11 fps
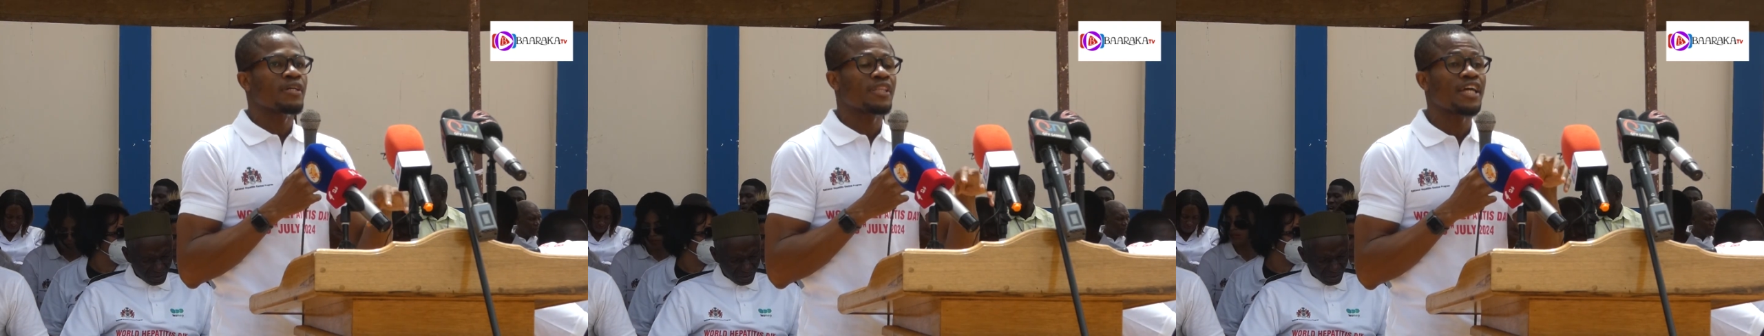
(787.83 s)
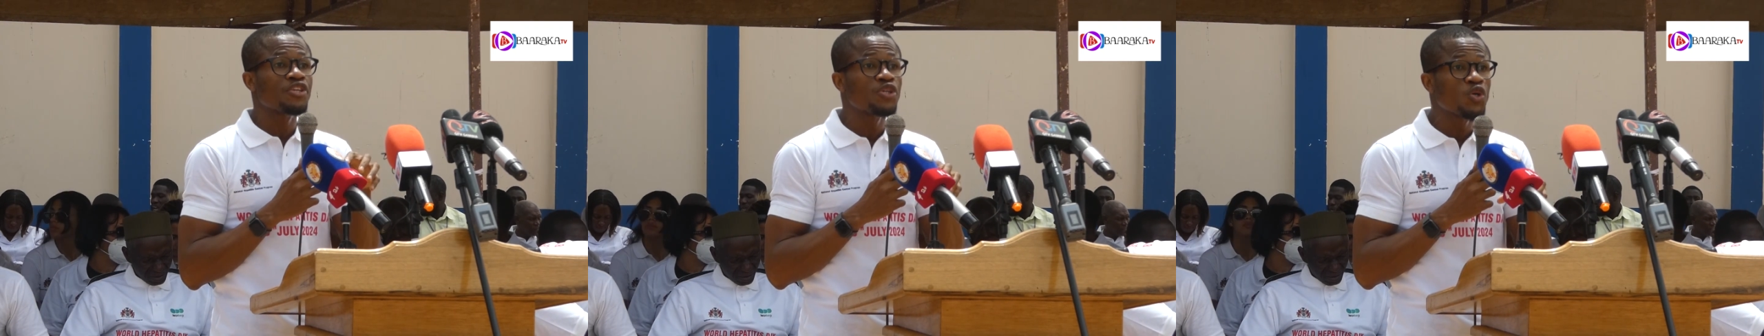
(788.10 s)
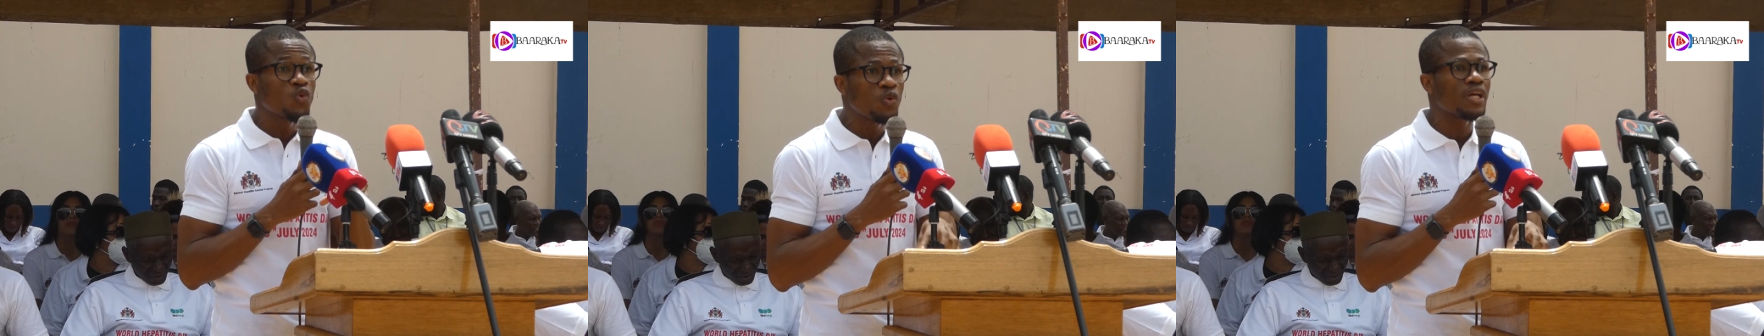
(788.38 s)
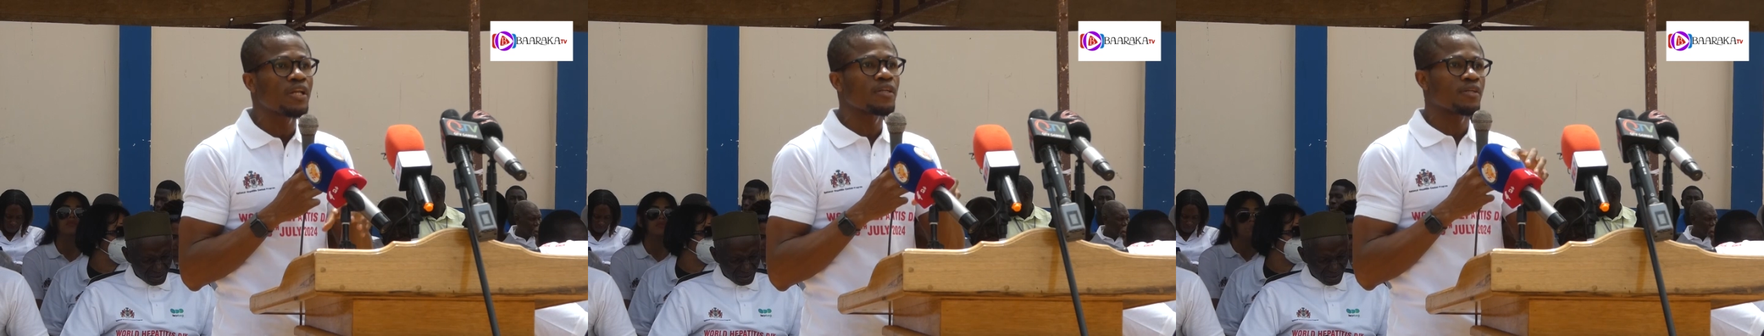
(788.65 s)
than you
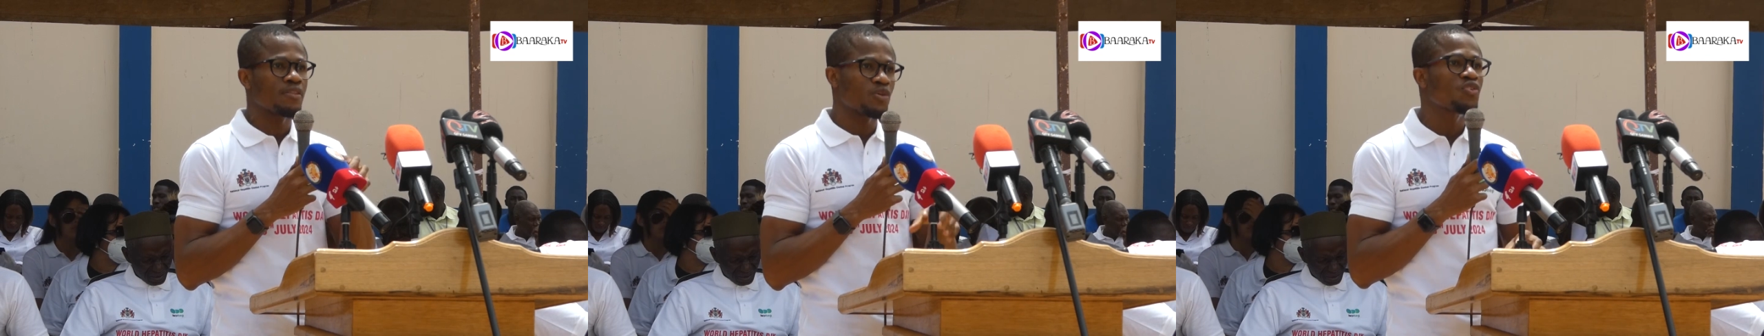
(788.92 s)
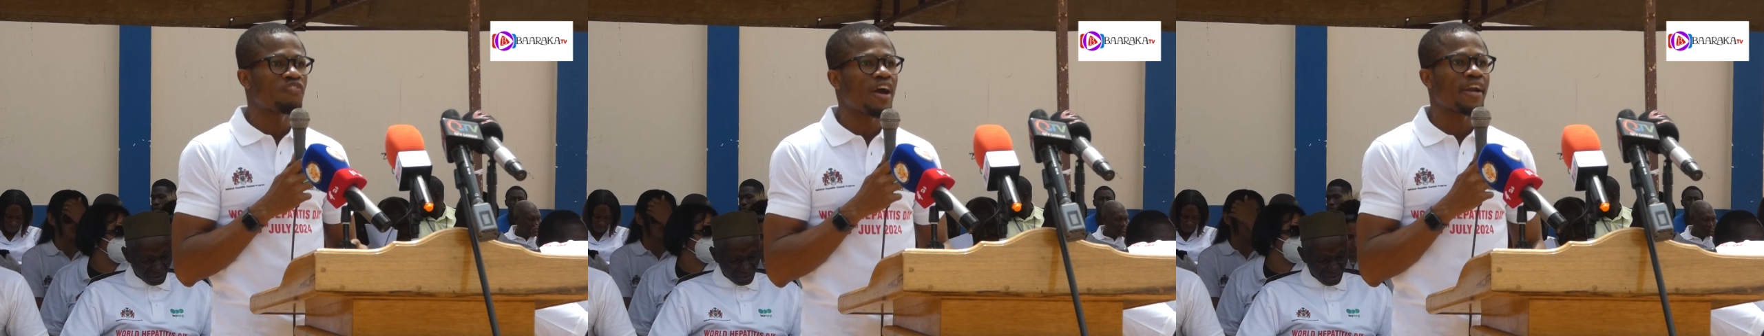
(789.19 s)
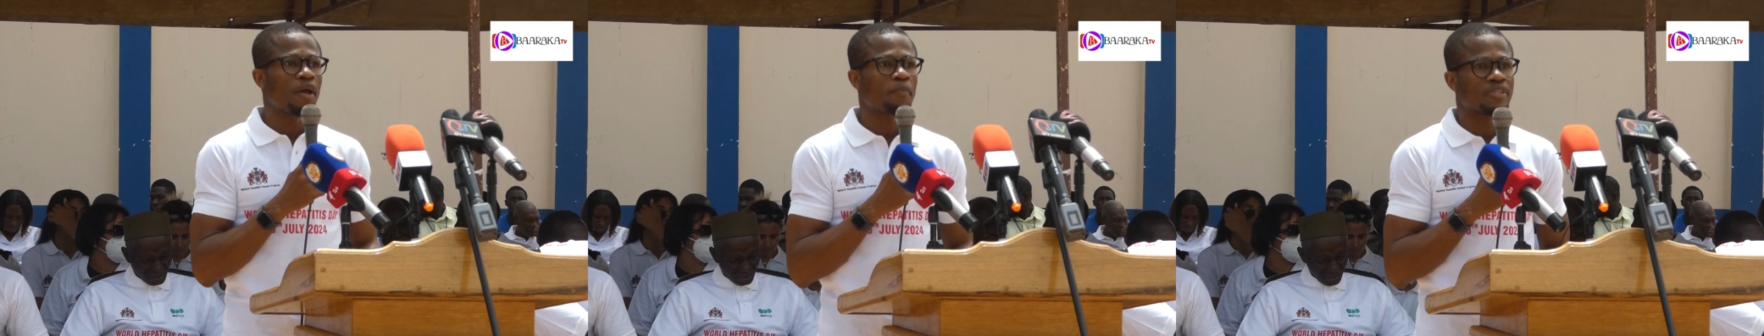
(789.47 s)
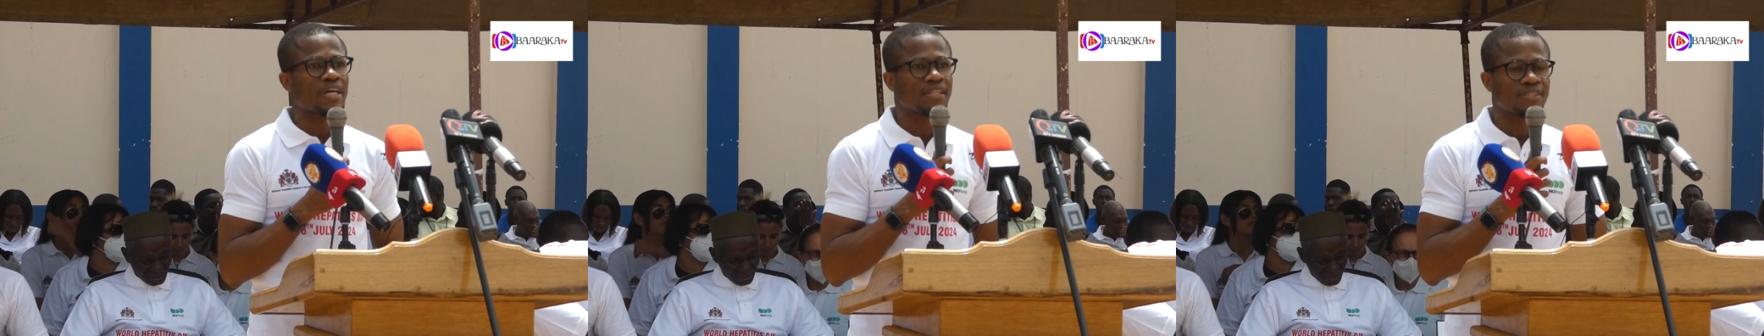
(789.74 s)
will through
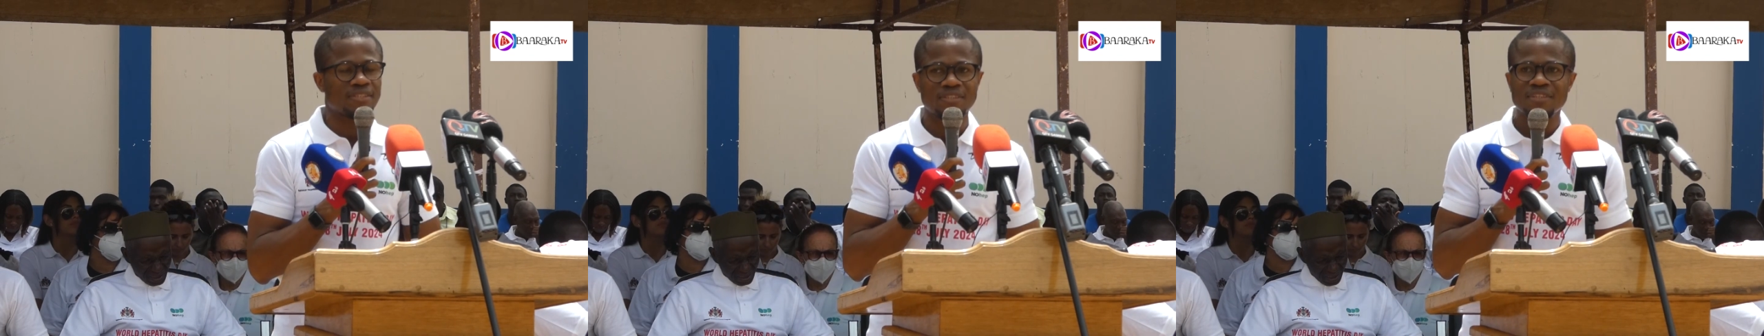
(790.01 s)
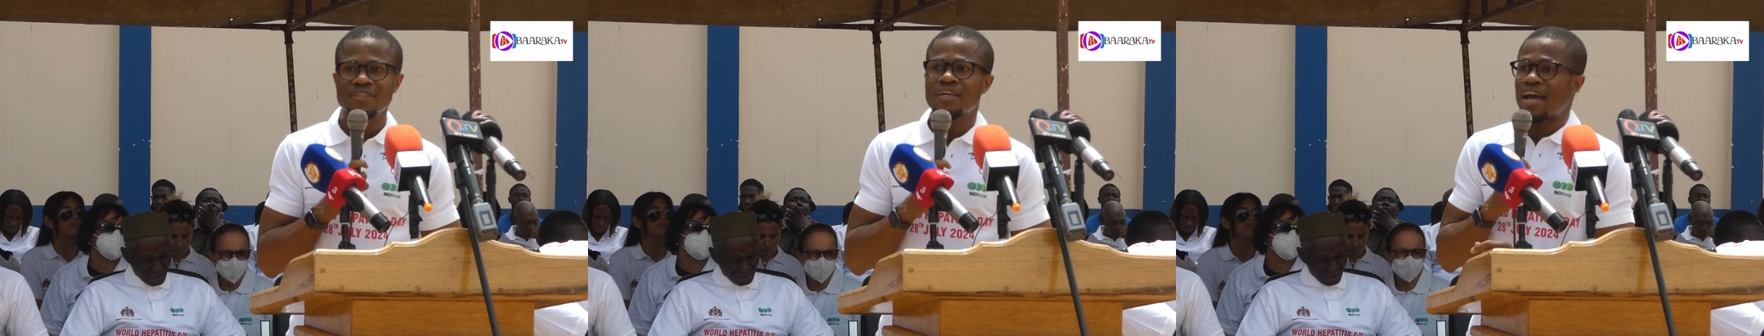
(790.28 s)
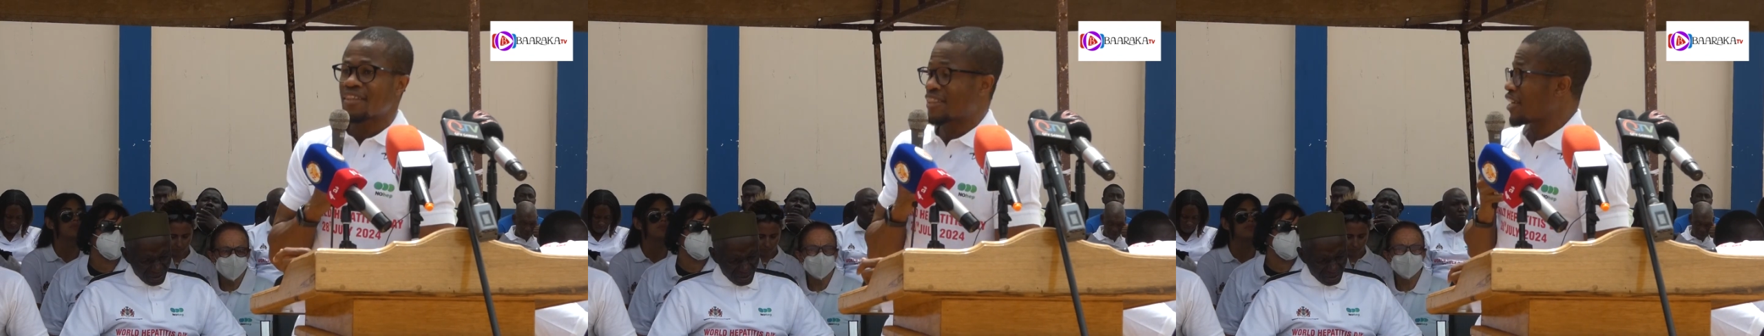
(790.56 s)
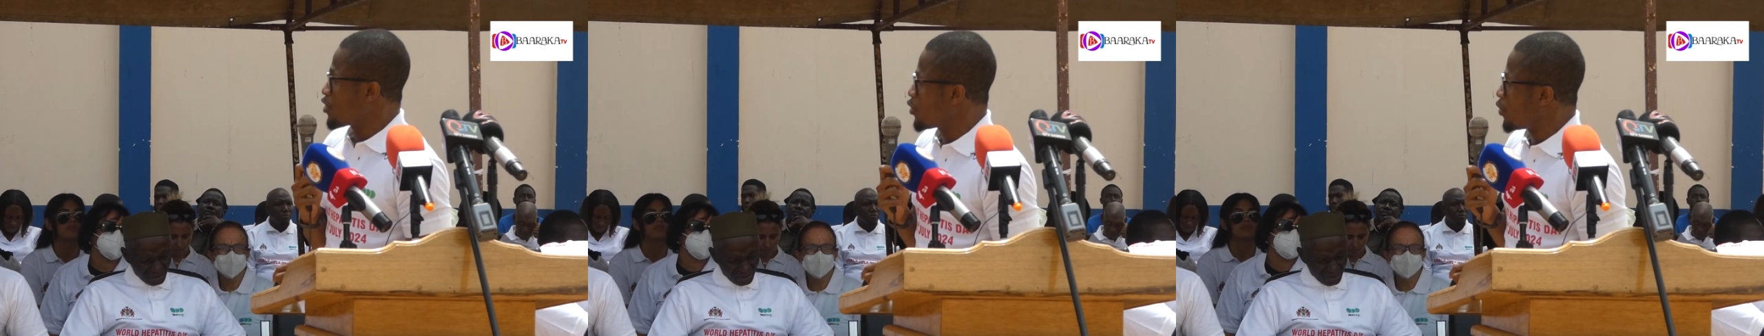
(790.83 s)
viral hepatitis. I
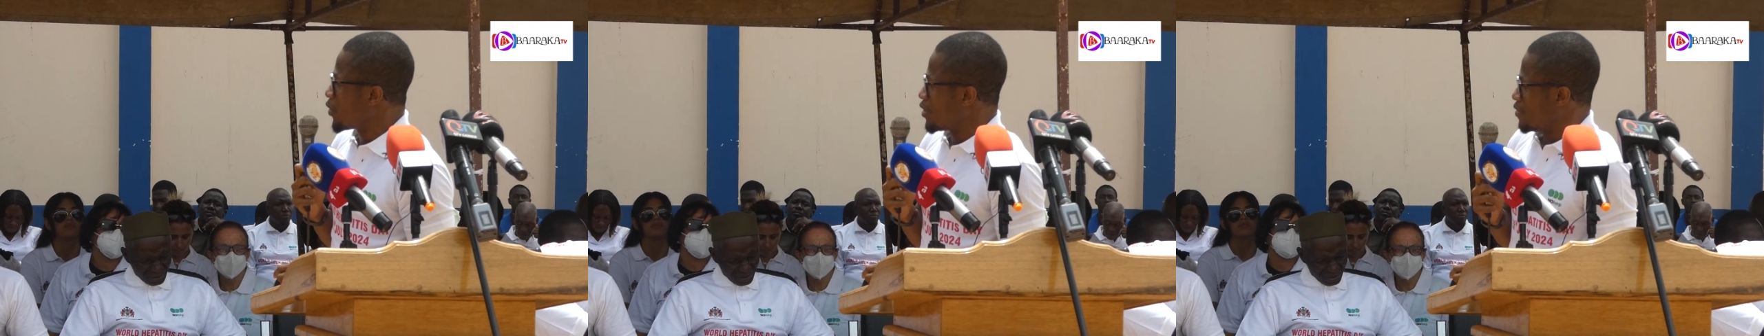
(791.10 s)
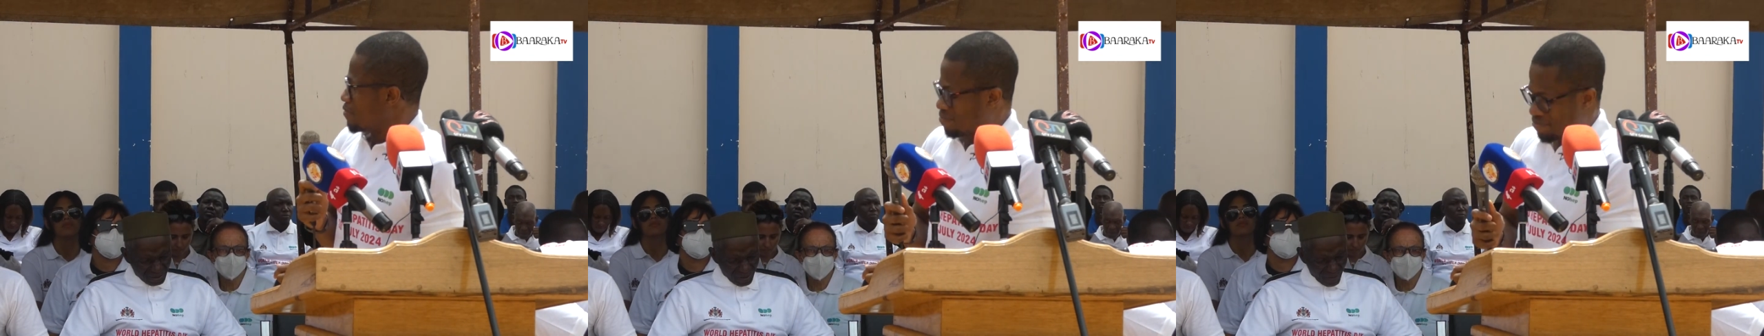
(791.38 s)
thank you all.